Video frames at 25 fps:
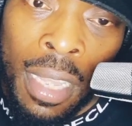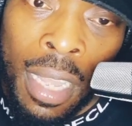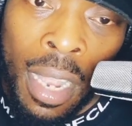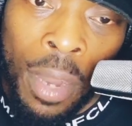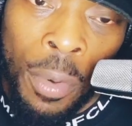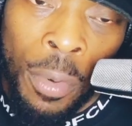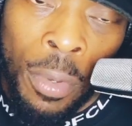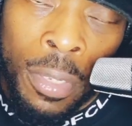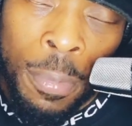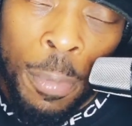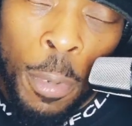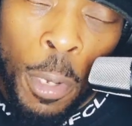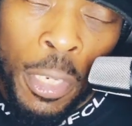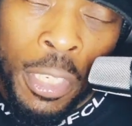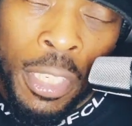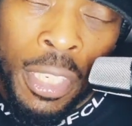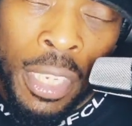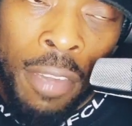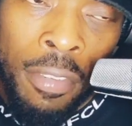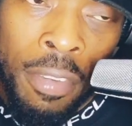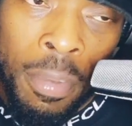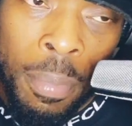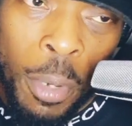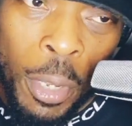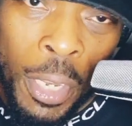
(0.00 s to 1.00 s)
I respond to
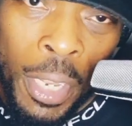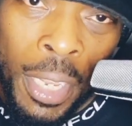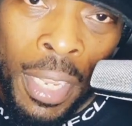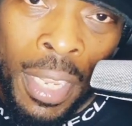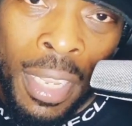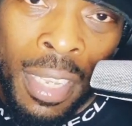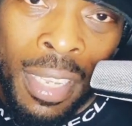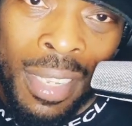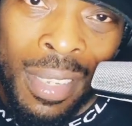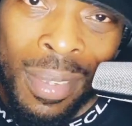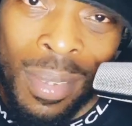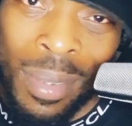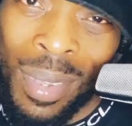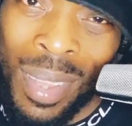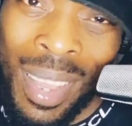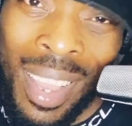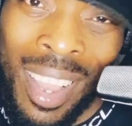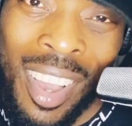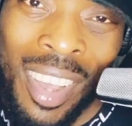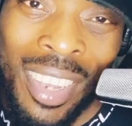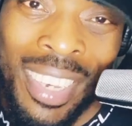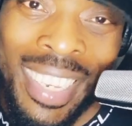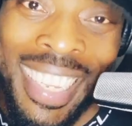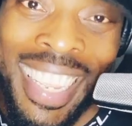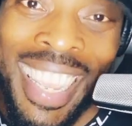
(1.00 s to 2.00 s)
everybody. I
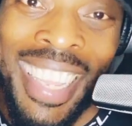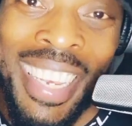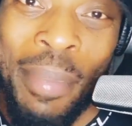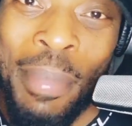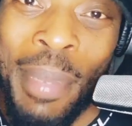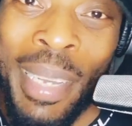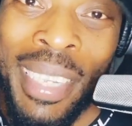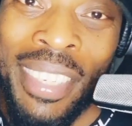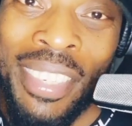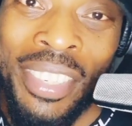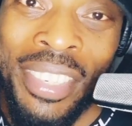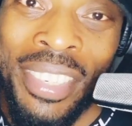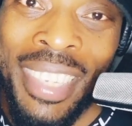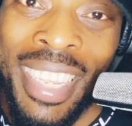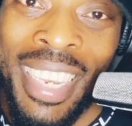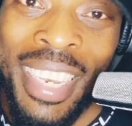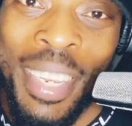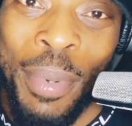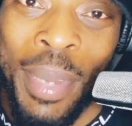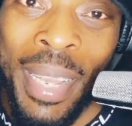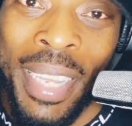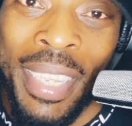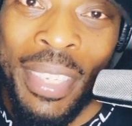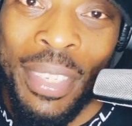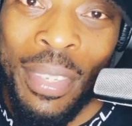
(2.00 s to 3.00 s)
hardly get any messages
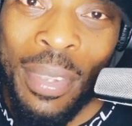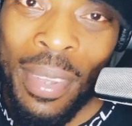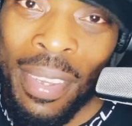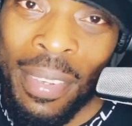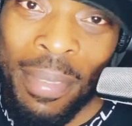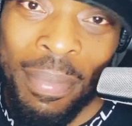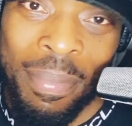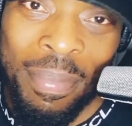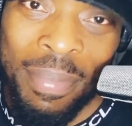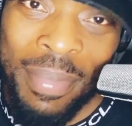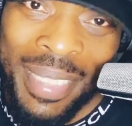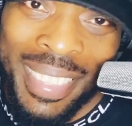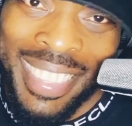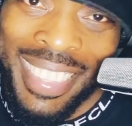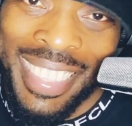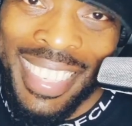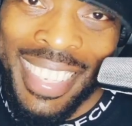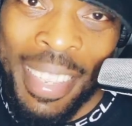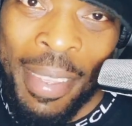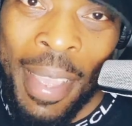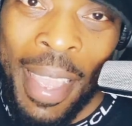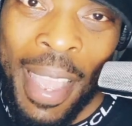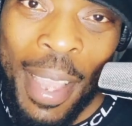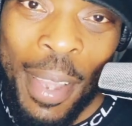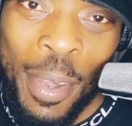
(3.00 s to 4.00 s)
anyway, so
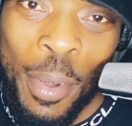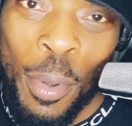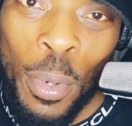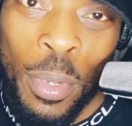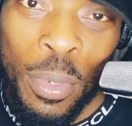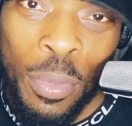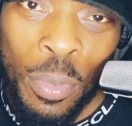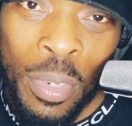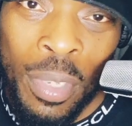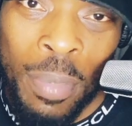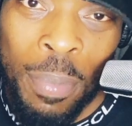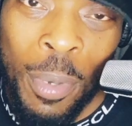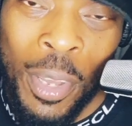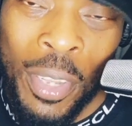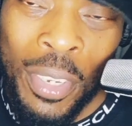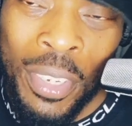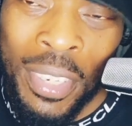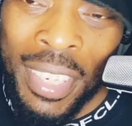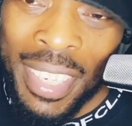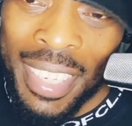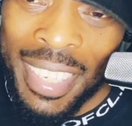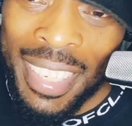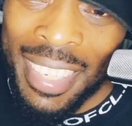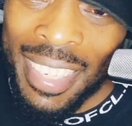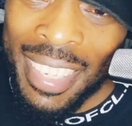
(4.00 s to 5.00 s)
I always
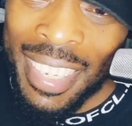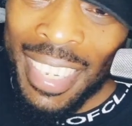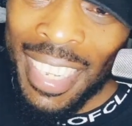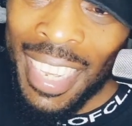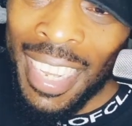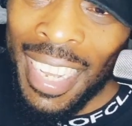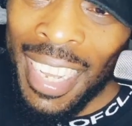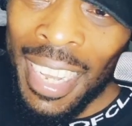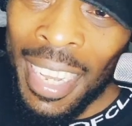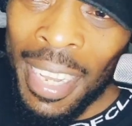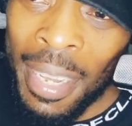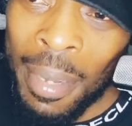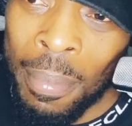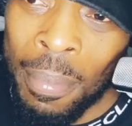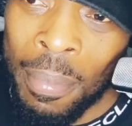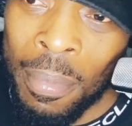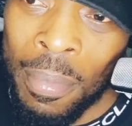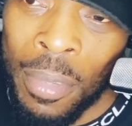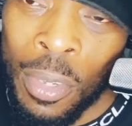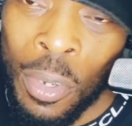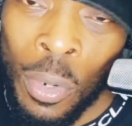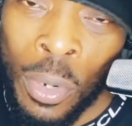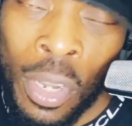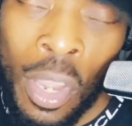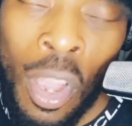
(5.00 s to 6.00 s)
respond,
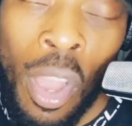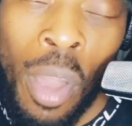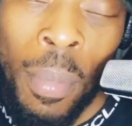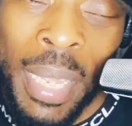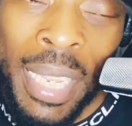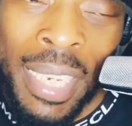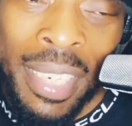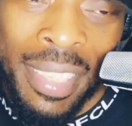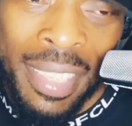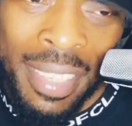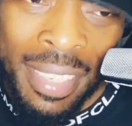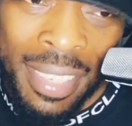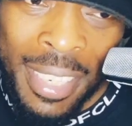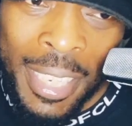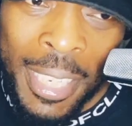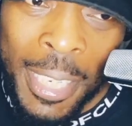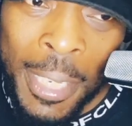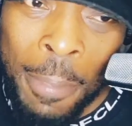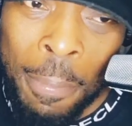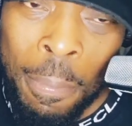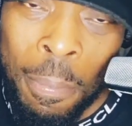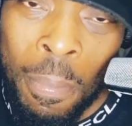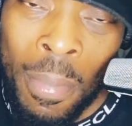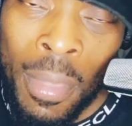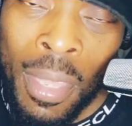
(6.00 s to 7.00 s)
or comments.
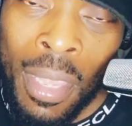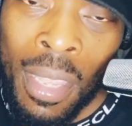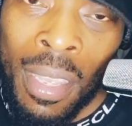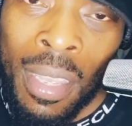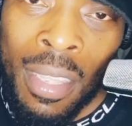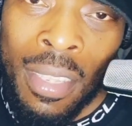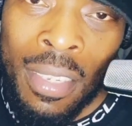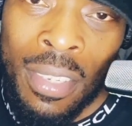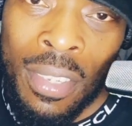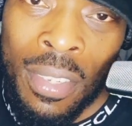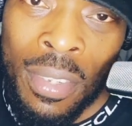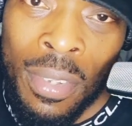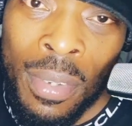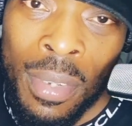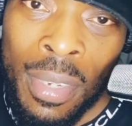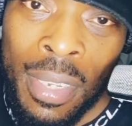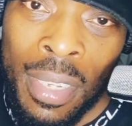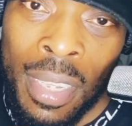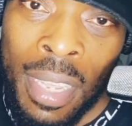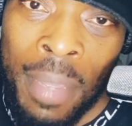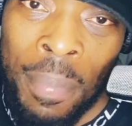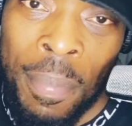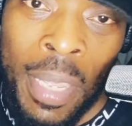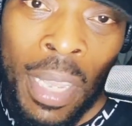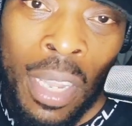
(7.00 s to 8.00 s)
So
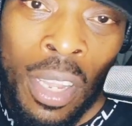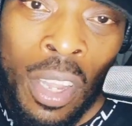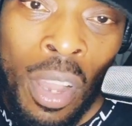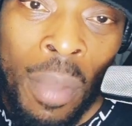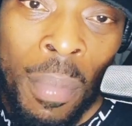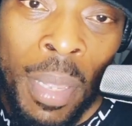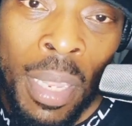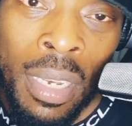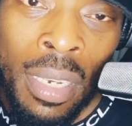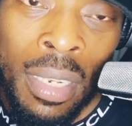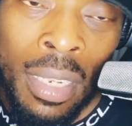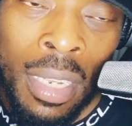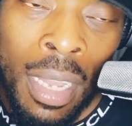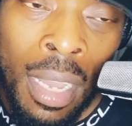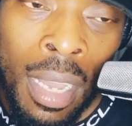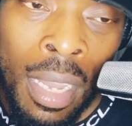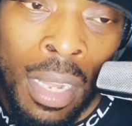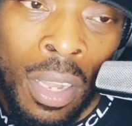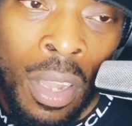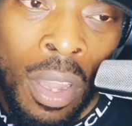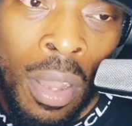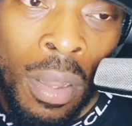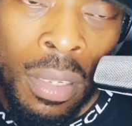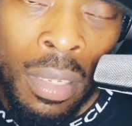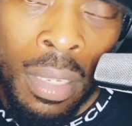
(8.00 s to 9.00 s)
hit me a comment, like,